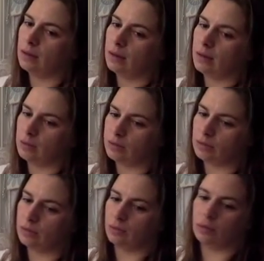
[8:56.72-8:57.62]
out
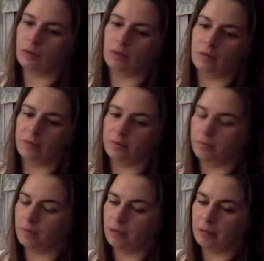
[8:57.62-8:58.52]
normal
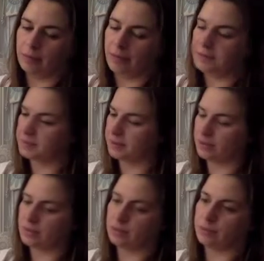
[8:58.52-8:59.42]
pap
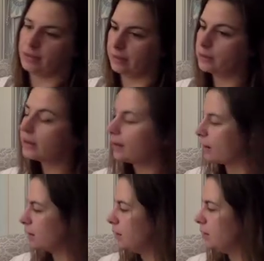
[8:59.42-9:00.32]
smears and prenatal care.